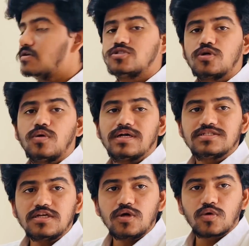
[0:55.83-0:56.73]
so to
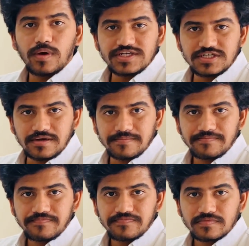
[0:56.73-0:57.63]
answer your question
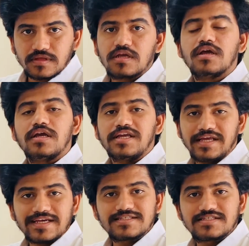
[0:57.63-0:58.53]

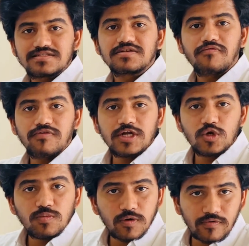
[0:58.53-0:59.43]
yes we
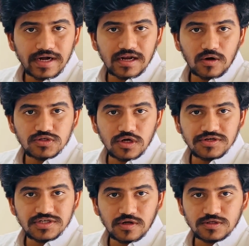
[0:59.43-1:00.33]
do provide cloud
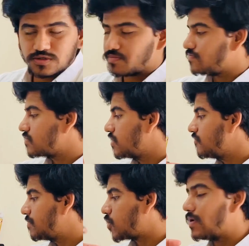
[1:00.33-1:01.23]
solution also.
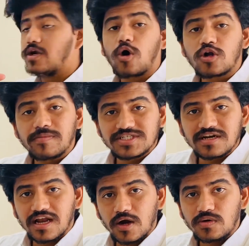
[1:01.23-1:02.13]
We provide automation
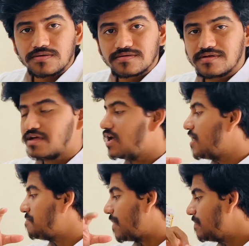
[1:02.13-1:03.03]
cloud,
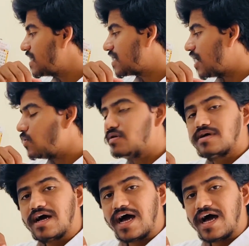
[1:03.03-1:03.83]
public cloud,